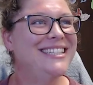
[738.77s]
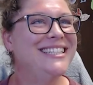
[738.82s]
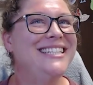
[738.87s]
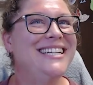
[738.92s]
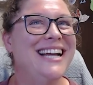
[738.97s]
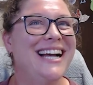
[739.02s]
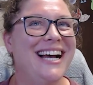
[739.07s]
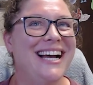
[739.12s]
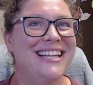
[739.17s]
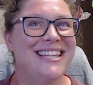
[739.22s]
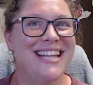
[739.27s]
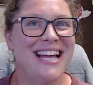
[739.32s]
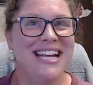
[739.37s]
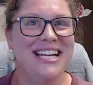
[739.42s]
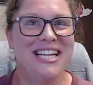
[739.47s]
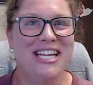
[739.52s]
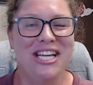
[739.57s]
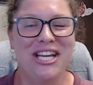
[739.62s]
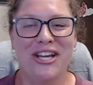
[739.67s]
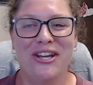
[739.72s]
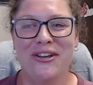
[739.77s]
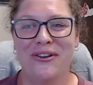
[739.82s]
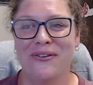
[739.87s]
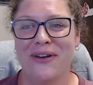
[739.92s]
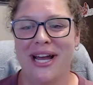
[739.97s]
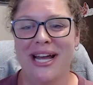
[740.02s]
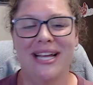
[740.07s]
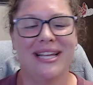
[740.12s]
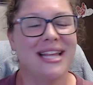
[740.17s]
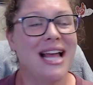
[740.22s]
Yeah, thank you.
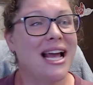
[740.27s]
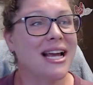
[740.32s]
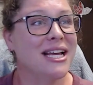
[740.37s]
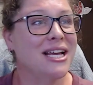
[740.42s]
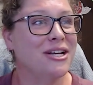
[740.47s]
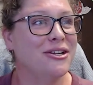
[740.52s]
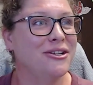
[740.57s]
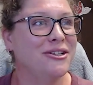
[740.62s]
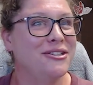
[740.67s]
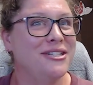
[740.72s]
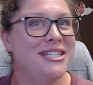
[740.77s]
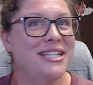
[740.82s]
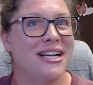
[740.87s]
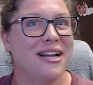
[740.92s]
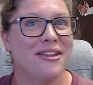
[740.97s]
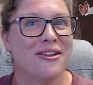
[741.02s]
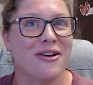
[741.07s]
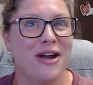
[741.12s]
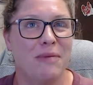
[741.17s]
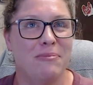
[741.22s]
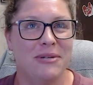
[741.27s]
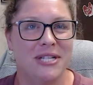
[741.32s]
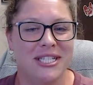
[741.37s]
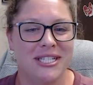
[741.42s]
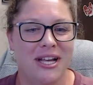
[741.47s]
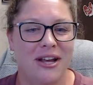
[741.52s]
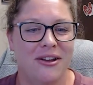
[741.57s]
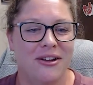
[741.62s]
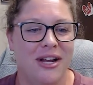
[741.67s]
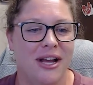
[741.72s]
And that concludes another
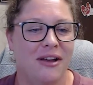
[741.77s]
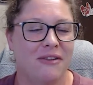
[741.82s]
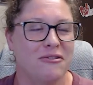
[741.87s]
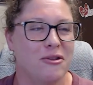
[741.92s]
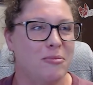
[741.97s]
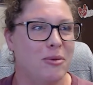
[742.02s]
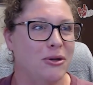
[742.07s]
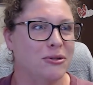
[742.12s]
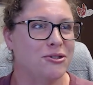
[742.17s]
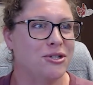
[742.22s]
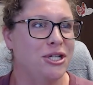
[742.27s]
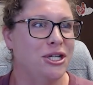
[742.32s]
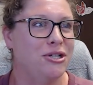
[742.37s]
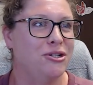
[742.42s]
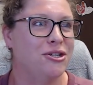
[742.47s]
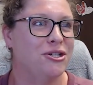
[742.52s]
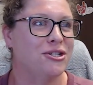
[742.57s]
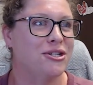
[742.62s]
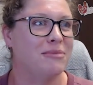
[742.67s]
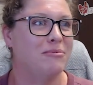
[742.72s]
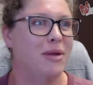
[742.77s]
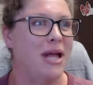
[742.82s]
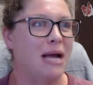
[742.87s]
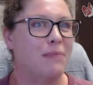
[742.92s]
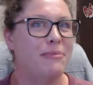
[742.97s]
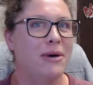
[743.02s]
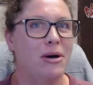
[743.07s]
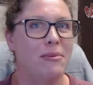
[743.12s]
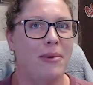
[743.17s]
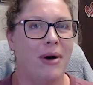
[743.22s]
episode of the Poultry Nutrition
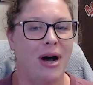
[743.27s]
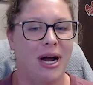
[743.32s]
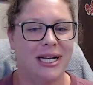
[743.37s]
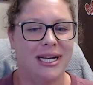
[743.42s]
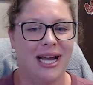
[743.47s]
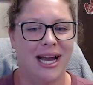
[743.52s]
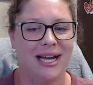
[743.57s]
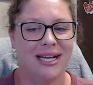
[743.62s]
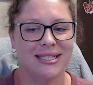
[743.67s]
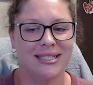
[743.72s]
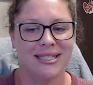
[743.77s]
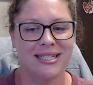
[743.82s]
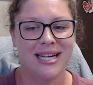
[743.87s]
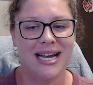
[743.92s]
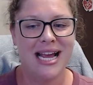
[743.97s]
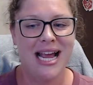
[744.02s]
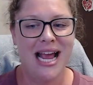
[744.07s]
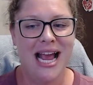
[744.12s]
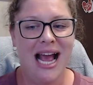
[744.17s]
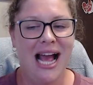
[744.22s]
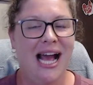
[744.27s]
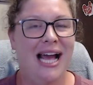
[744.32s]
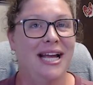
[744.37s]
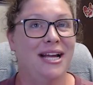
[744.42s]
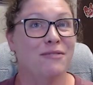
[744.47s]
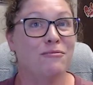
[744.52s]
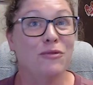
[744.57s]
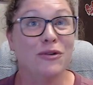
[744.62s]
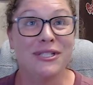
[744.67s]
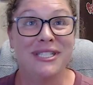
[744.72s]
Black Belt Podcast.
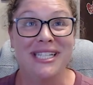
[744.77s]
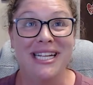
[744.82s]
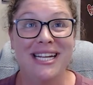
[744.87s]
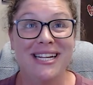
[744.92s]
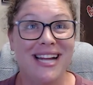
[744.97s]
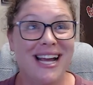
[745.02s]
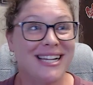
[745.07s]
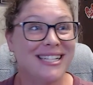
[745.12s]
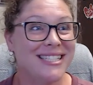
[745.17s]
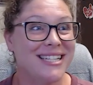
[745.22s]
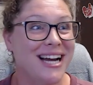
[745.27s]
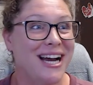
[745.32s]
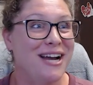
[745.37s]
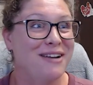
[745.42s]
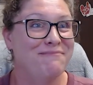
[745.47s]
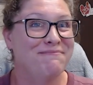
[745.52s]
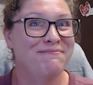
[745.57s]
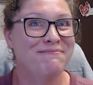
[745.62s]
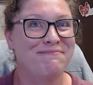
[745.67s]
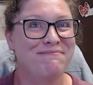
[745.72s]
And we'll see you next time.